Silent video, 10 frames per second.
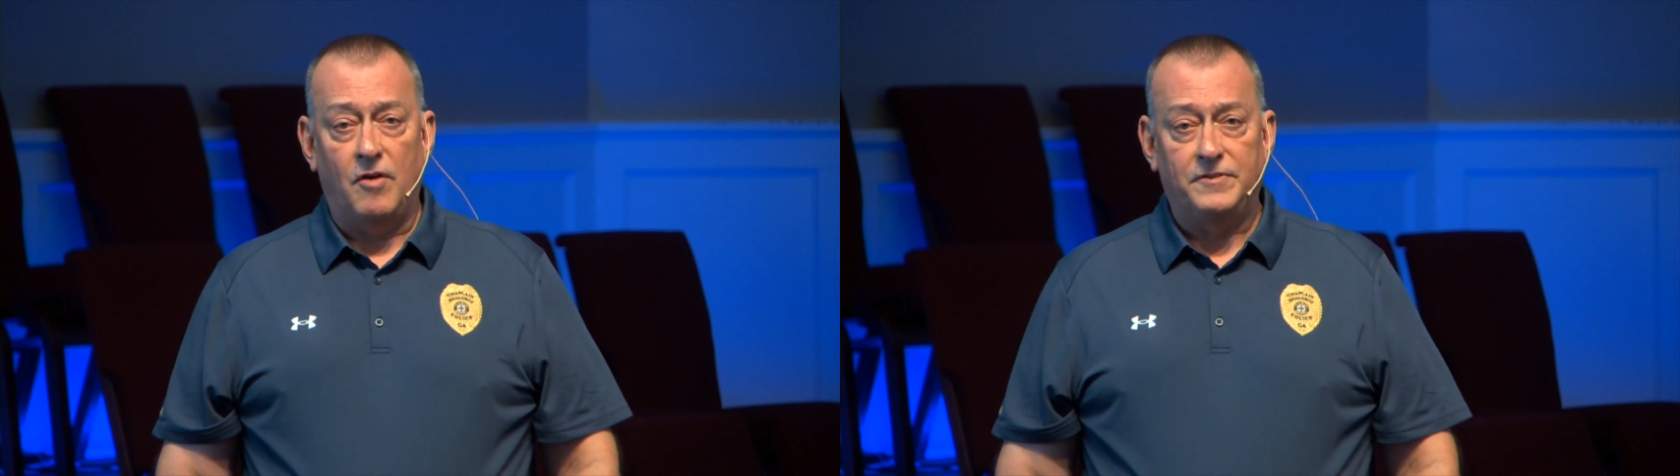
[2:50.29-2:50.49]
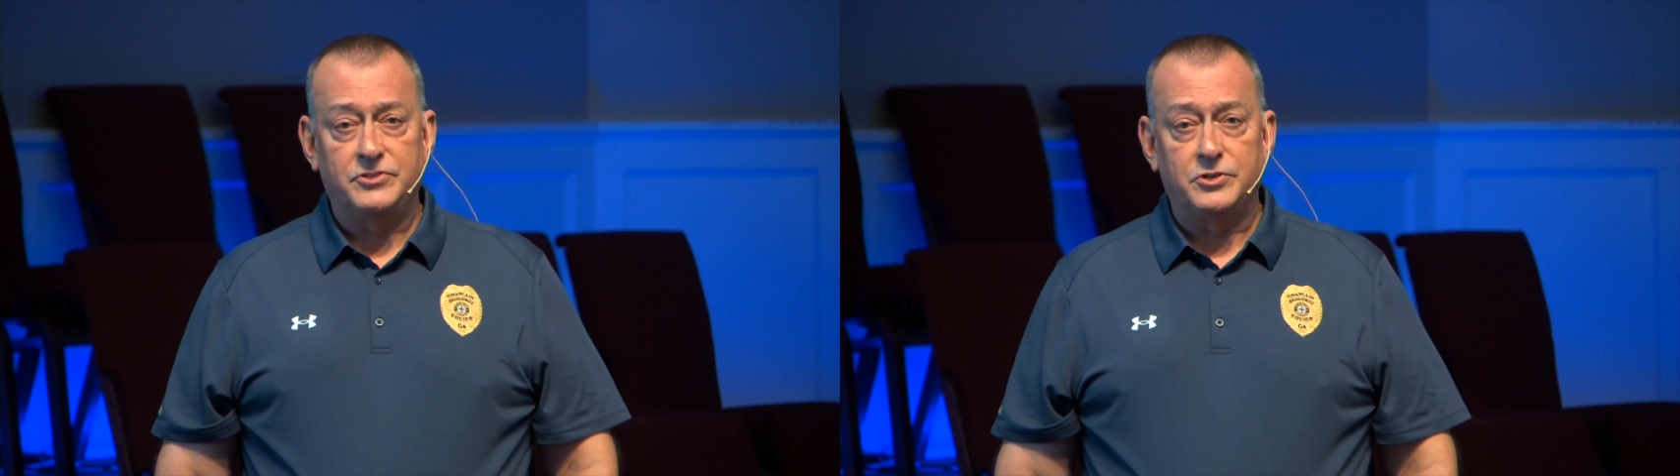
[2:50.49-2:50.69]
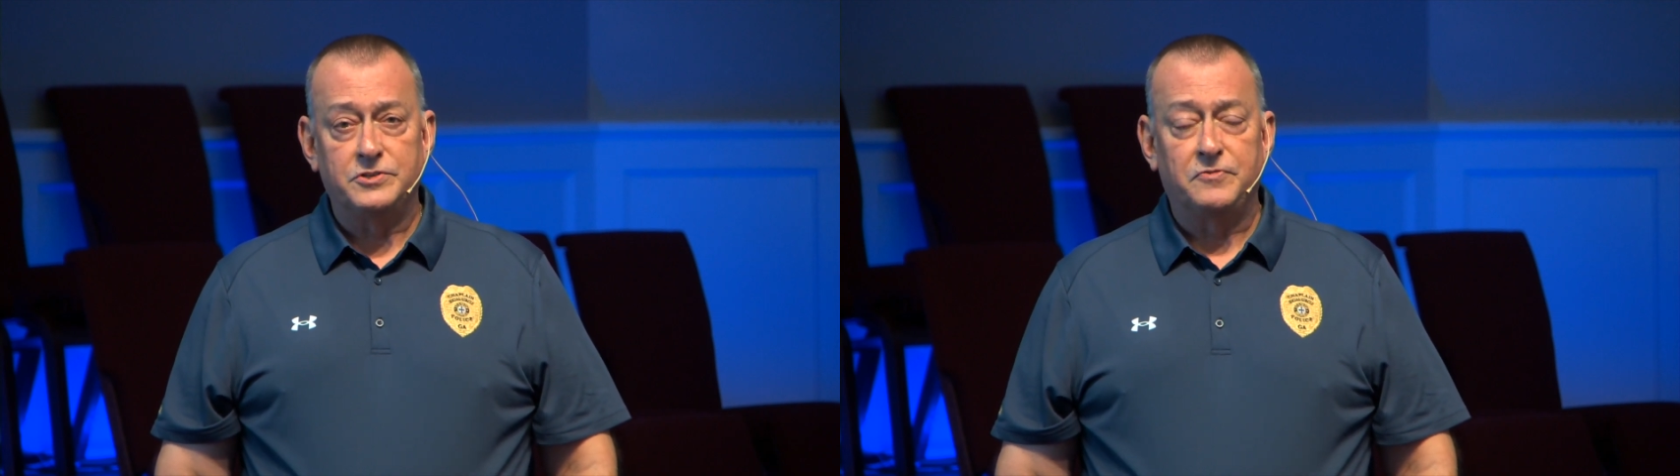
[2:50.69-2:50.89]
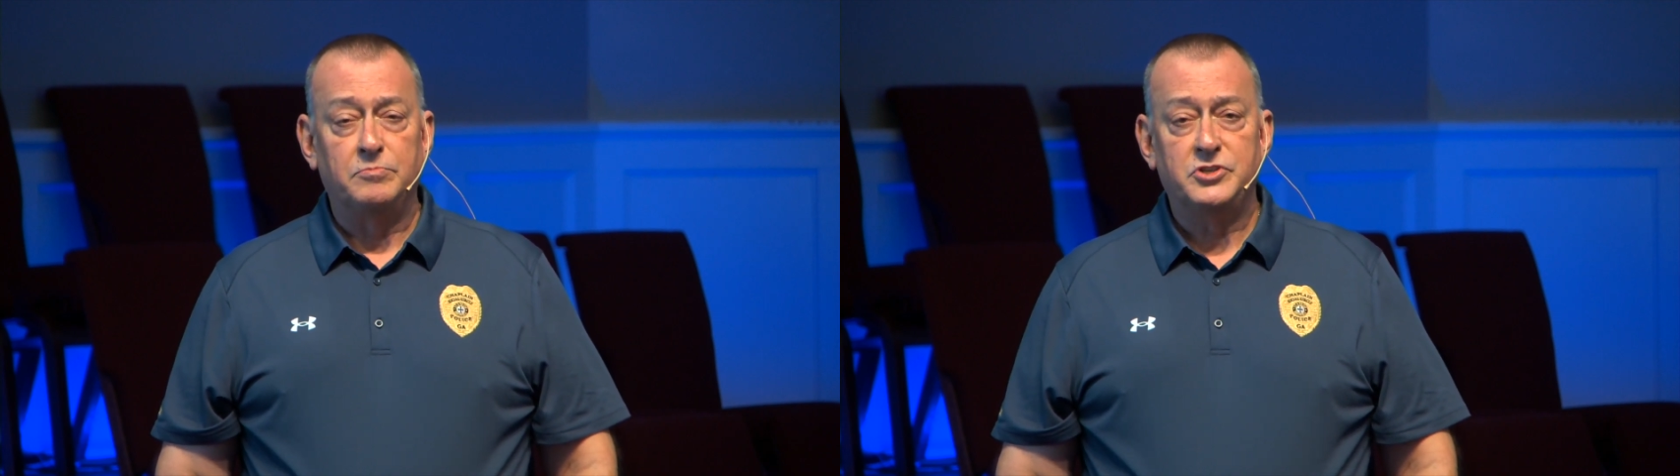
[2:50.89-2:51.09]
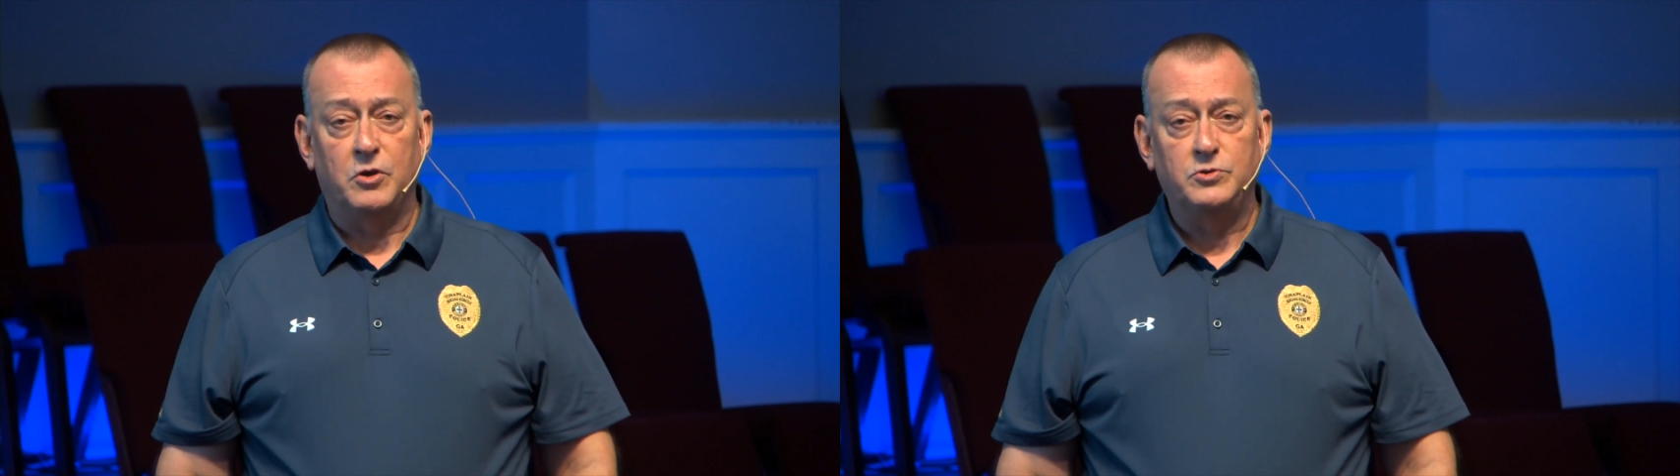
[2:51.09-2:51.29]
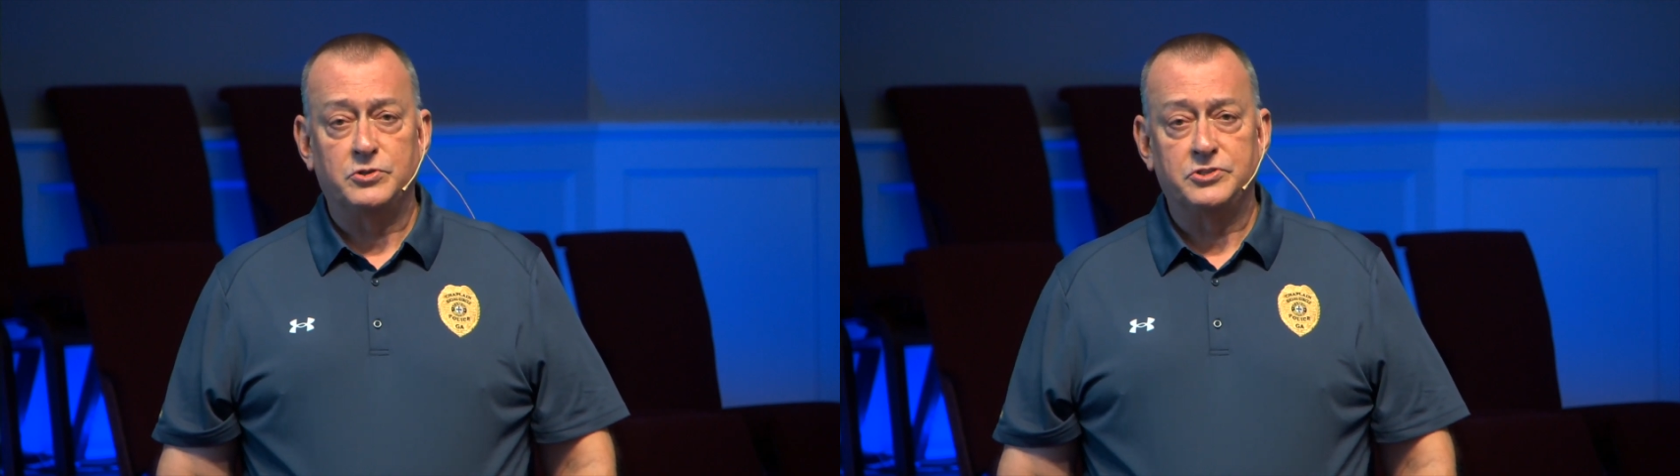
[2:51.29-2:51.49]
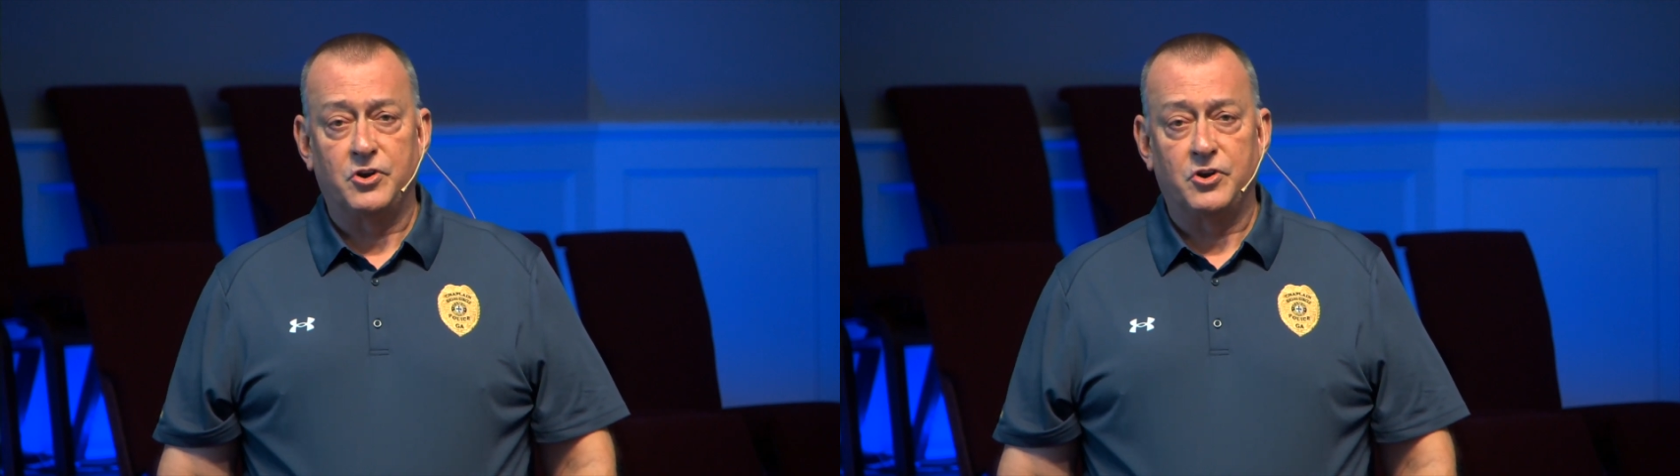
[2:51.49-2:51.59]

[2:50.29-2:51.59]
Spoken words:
officers from Social